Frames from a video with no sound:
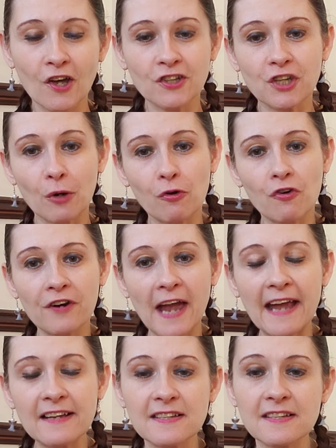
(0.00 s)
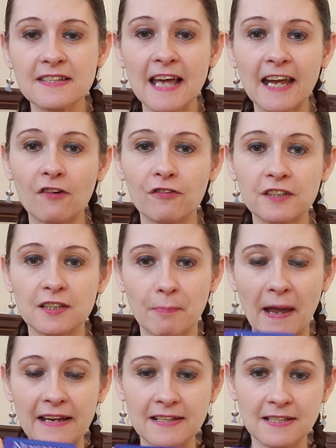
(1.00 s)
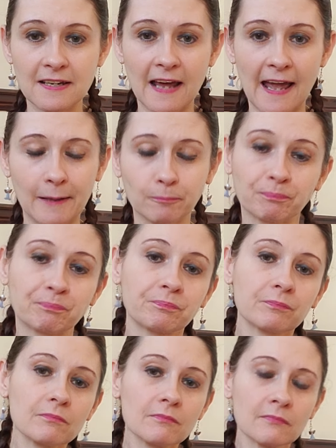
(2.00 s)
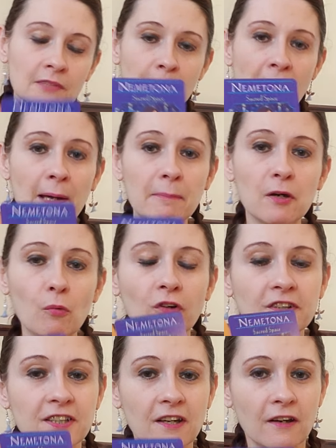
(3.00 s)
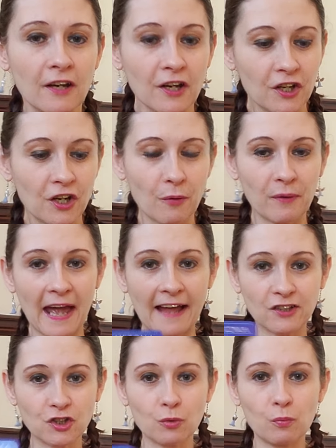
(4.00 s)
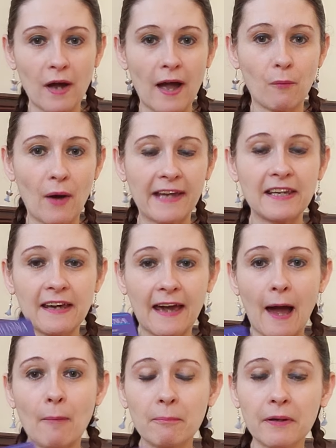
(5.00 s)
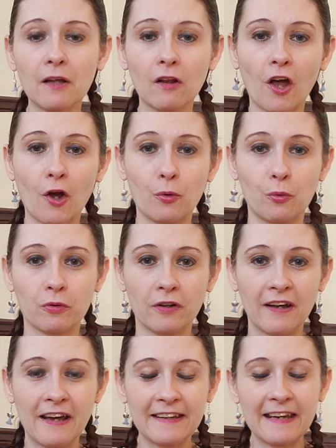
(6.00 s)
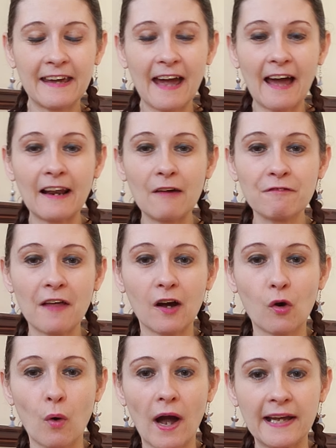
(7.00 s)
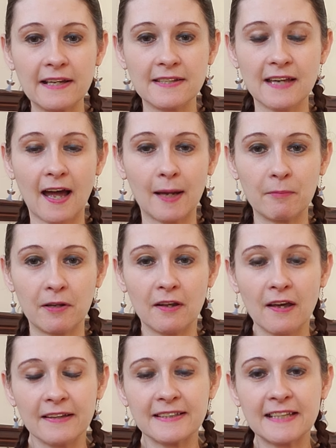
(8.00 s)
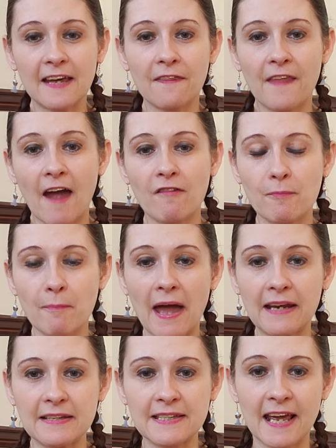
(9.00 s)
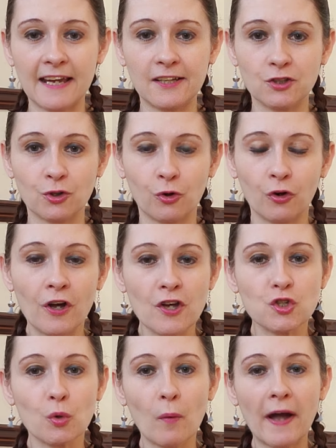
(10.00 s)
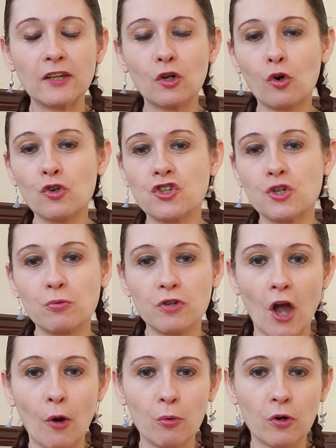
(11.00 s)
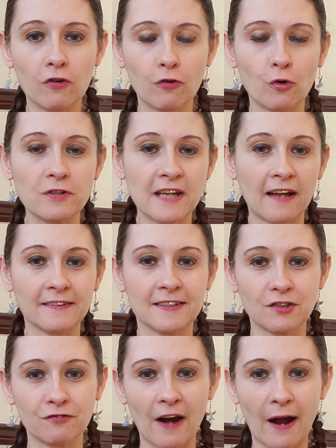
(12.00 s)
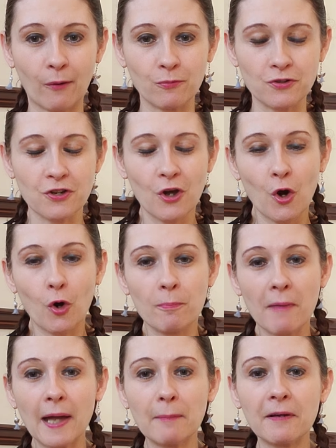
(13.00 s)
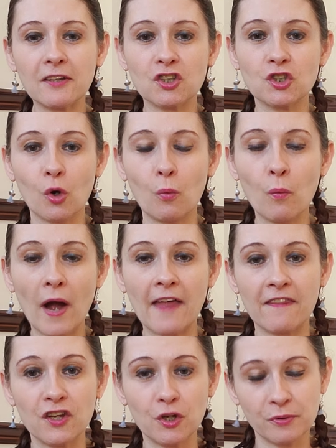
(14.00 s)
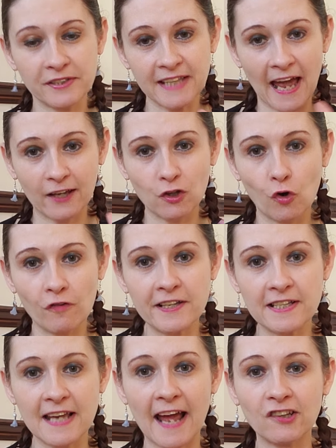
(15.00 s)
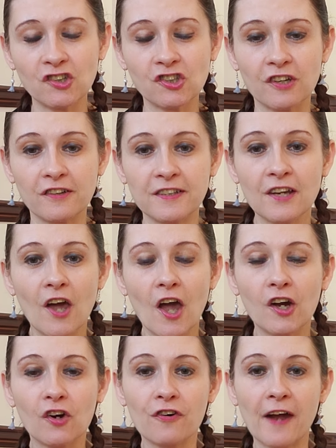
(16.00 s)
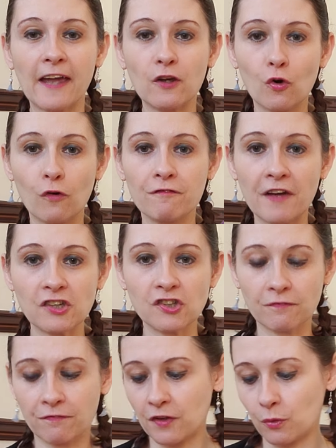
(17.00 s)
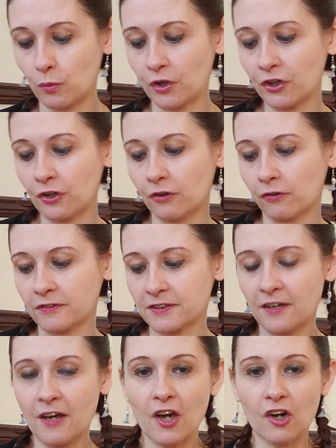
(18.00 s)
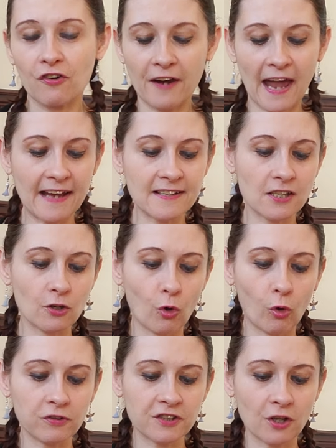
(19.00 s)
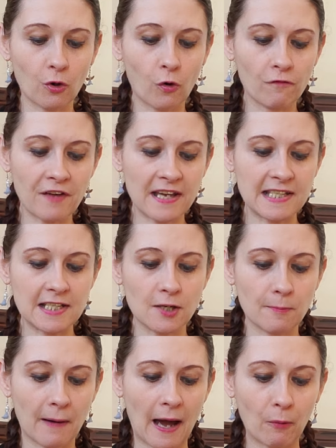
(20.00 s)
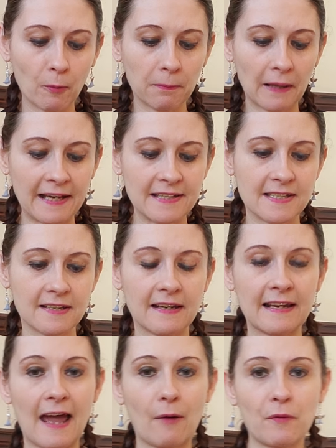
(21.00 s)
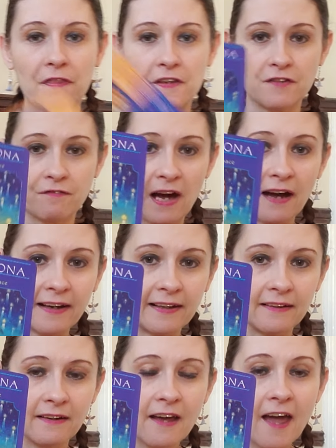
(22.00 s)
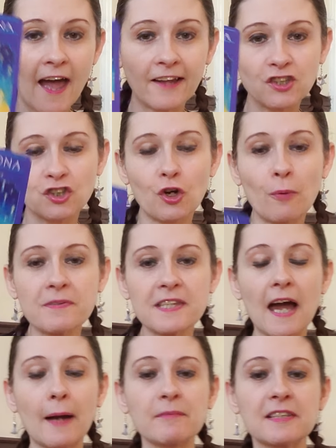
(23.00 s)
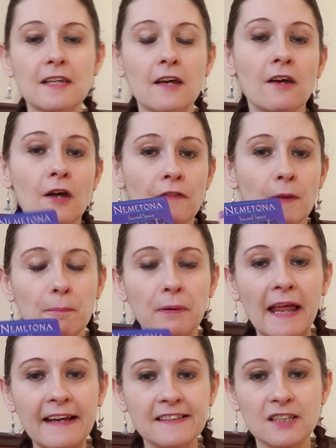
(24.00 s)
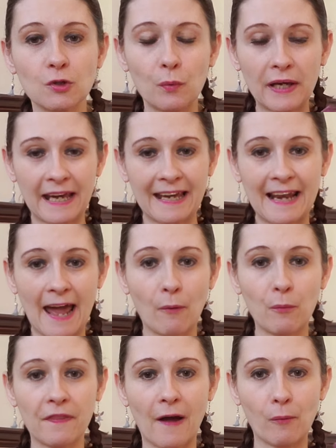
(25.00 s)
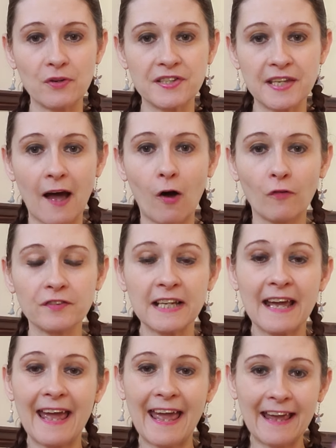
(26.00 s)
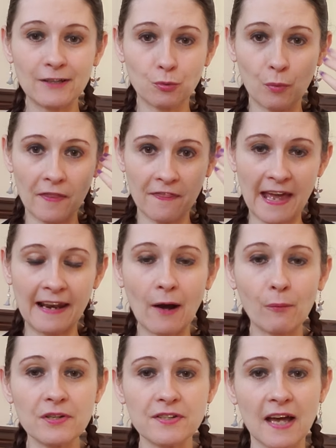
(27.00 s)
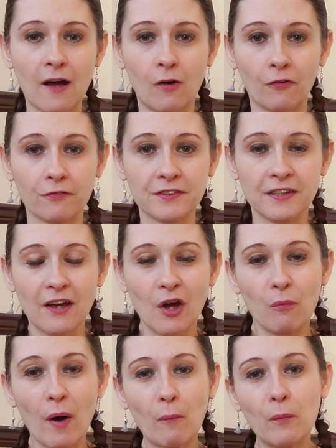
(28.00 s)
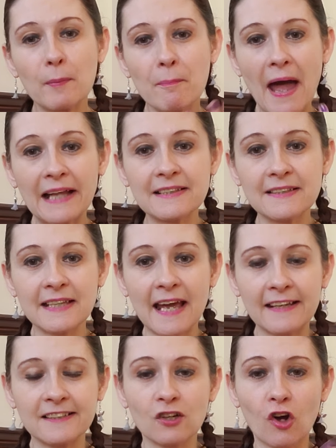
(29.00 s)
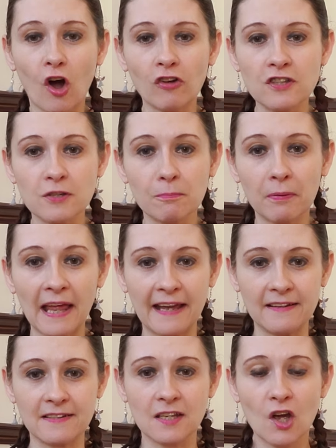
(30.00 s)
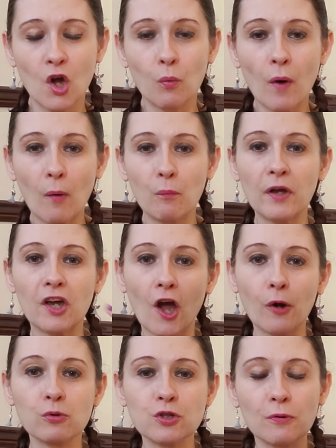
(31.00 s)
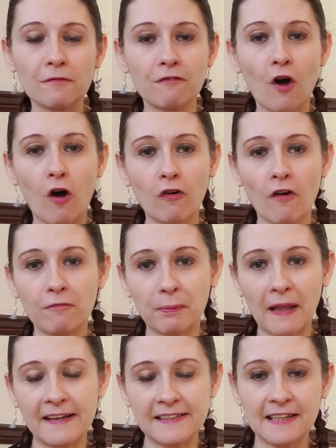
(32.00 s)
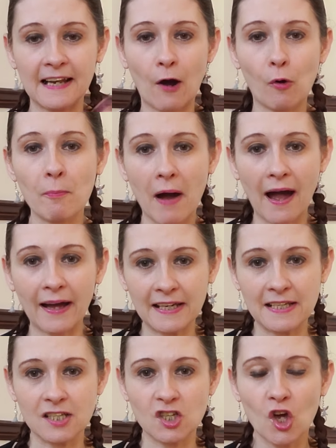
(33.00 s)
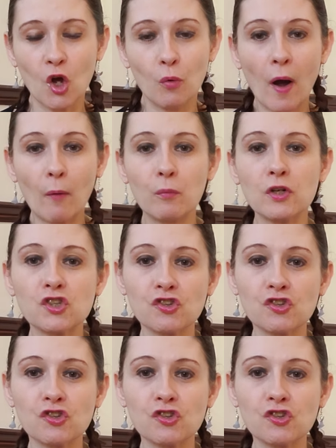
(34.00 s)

So create a sacred space today. Maybe you want to, you know, get somewhere where you can be alone you can have that quiet time and sit there and meditate, or somewhere you could do yoga or dance around. Or maybe it's somewhere that you set your intentions and create your vision for the world. Create an altar or visit a power place to connect with the divine. And sometimes the, the place that we connect with ourselves is within ourselves. When we meditate and contemplate, when we go to a far off place in our mind, when we're